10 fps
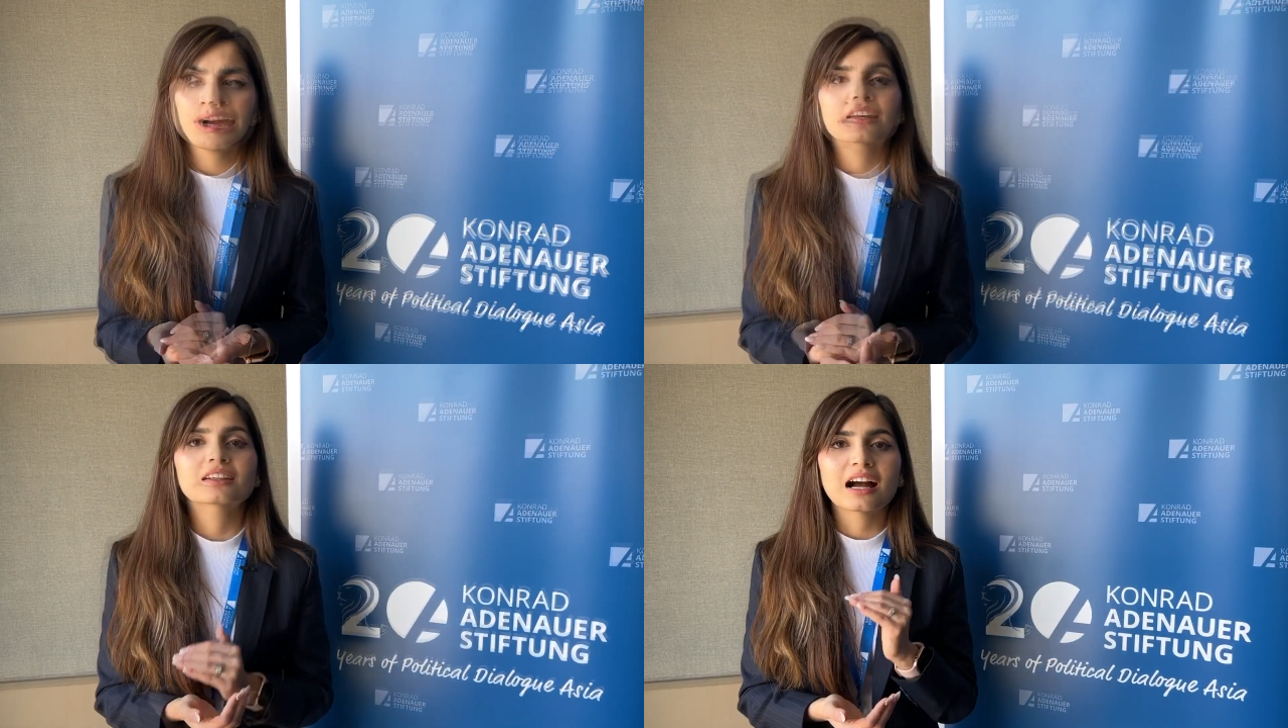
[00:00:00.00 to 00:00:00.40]

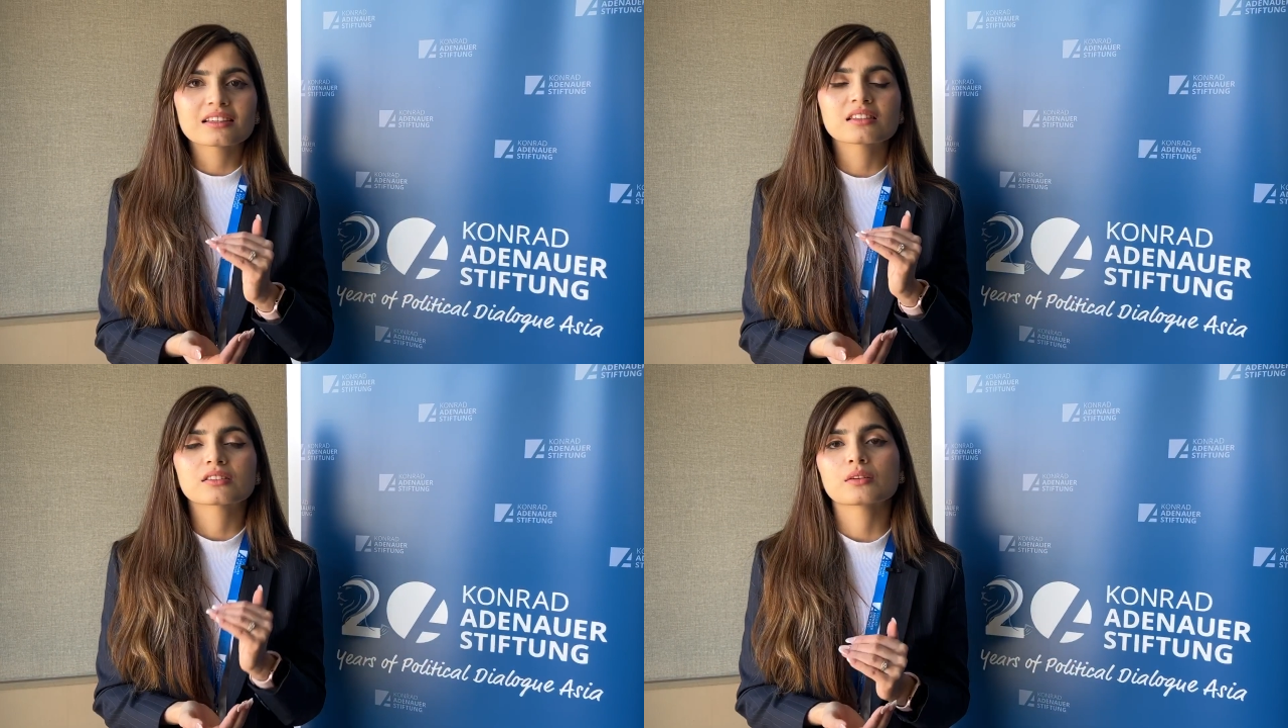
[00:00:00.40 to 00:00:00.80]
and
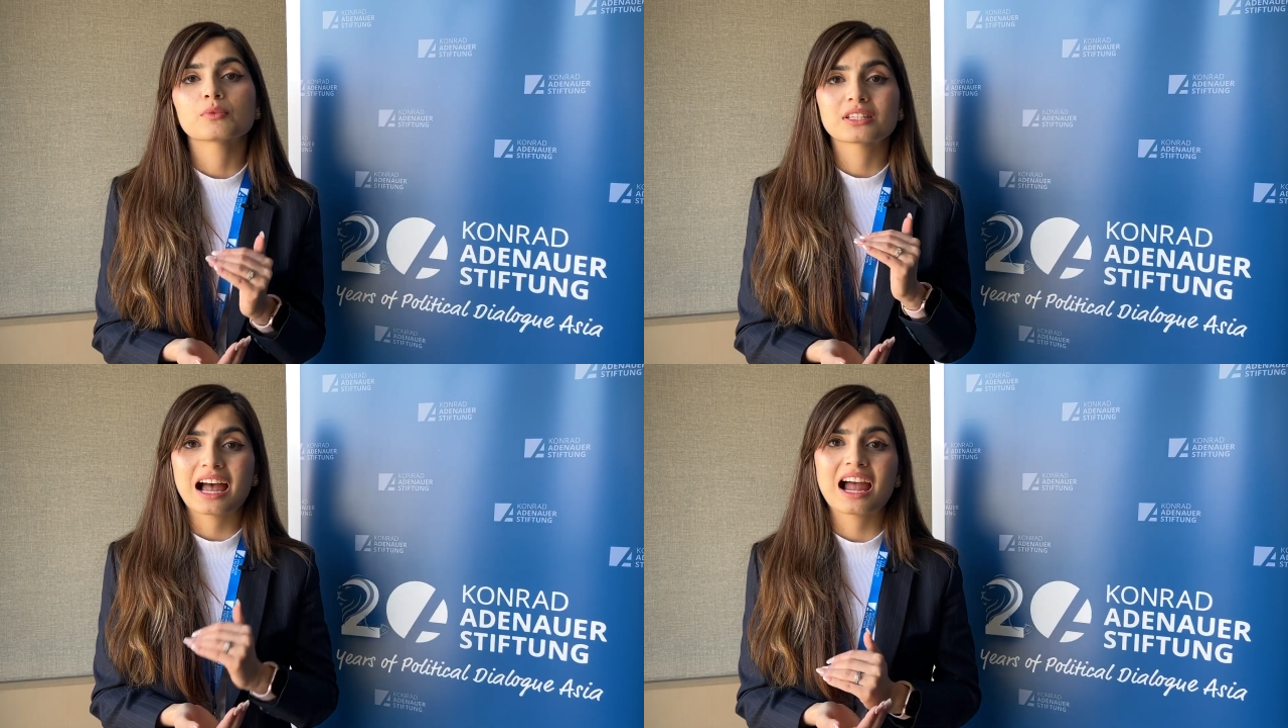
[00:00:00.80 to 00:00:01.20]
caste
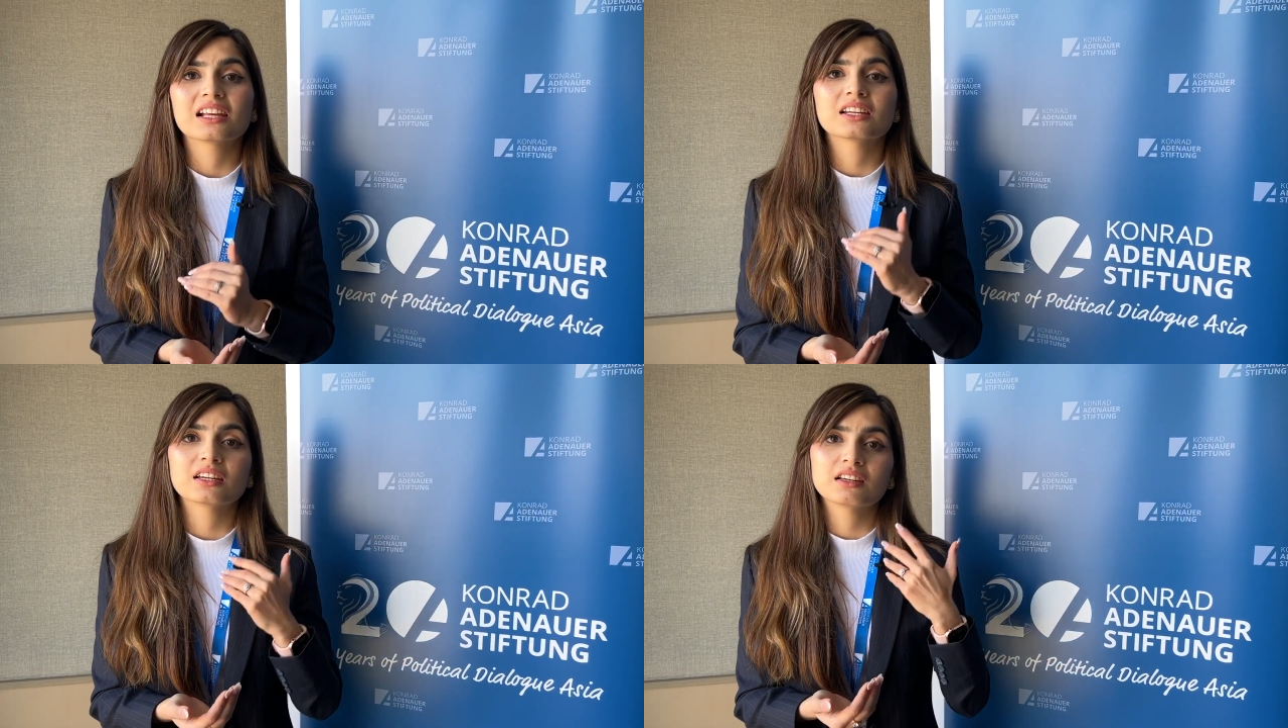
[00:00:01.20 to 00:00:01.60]
system is
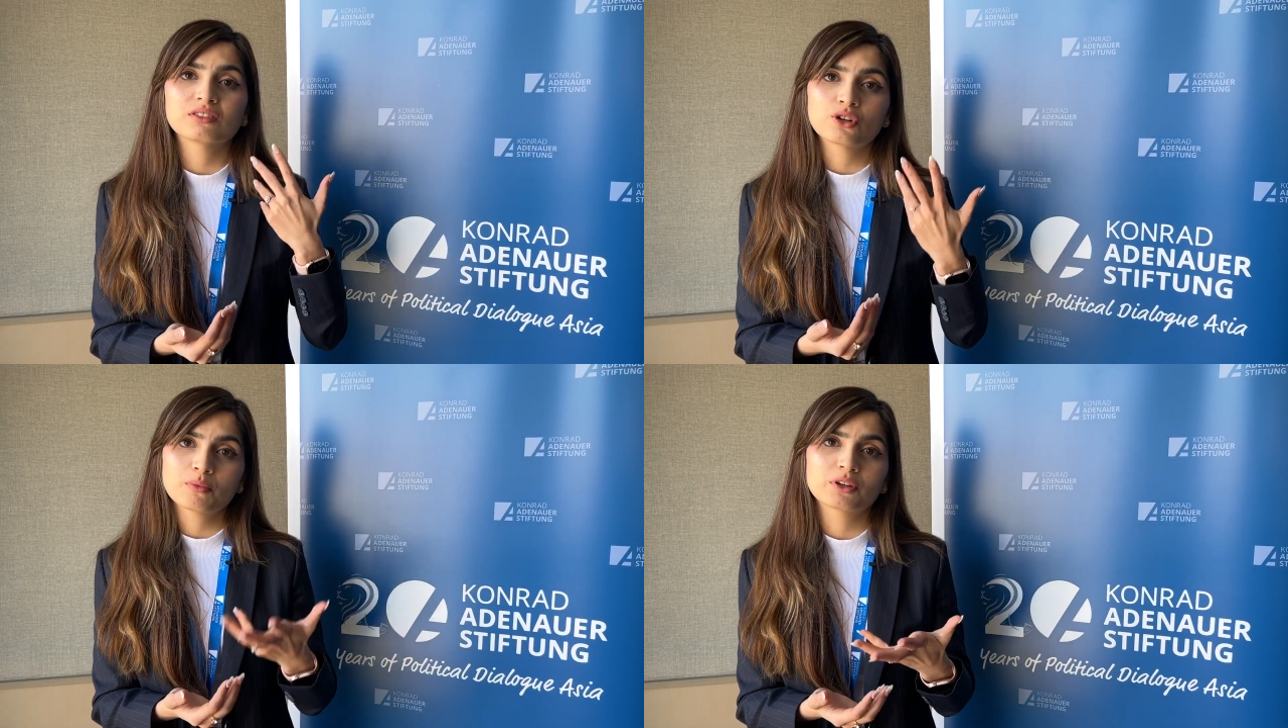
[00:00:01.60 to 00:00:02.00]
highly
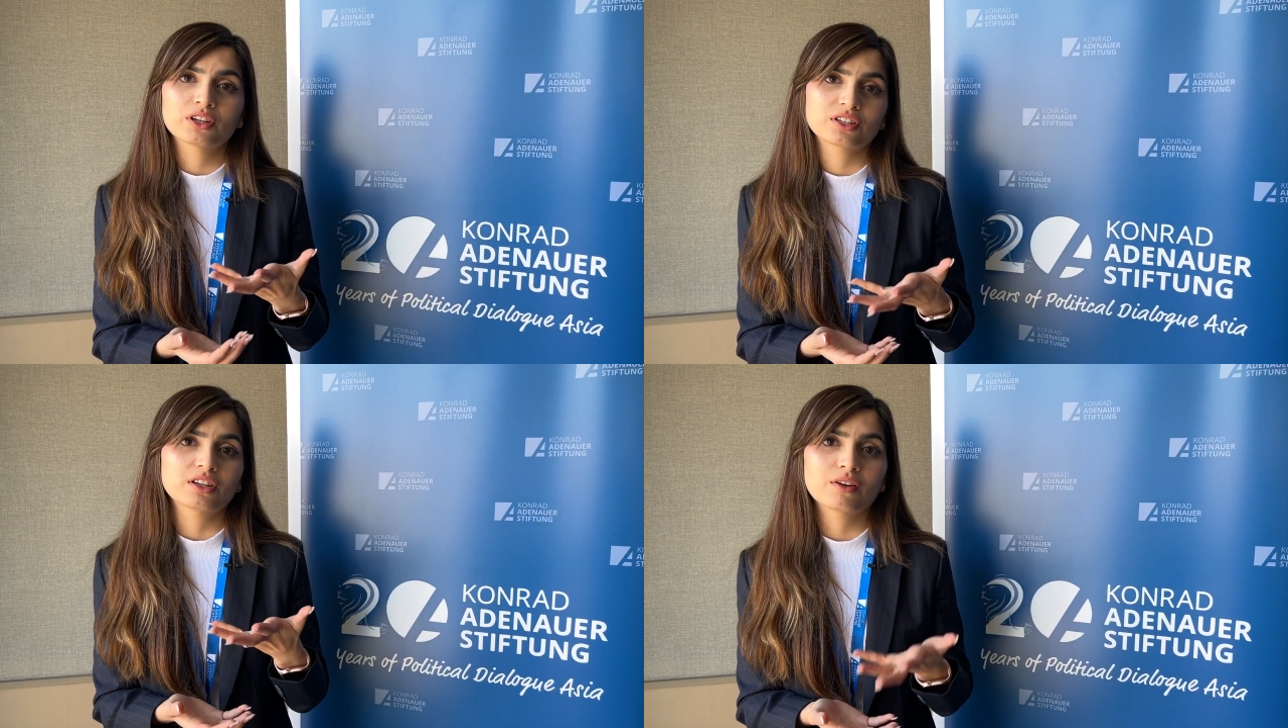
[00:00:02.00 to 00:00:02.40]

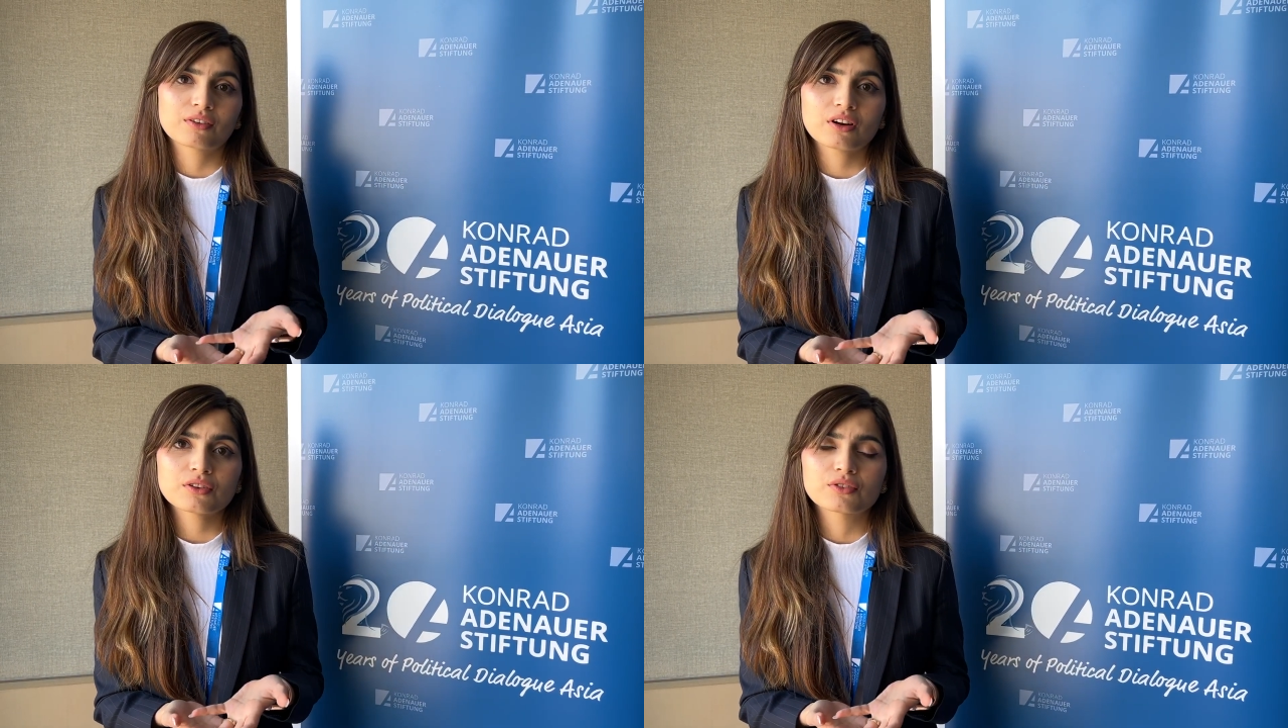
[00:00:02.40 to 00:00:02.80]
dominant in
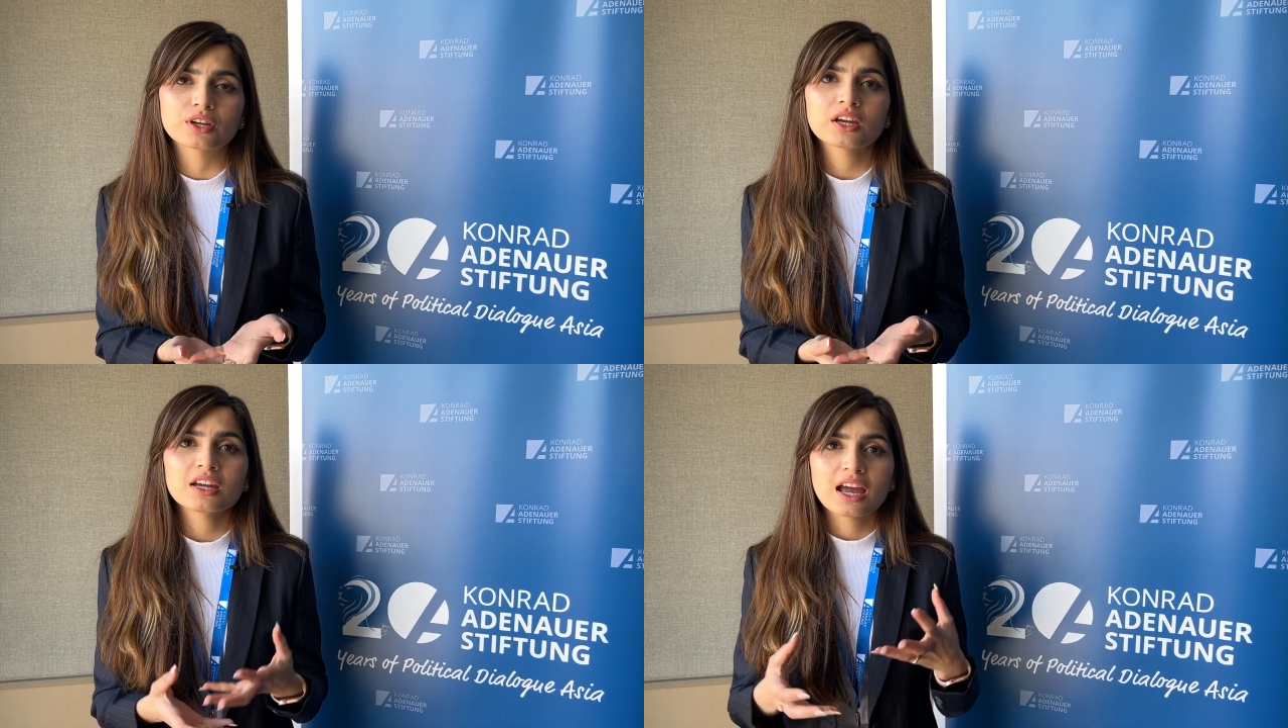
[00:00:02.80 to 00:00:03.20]
our country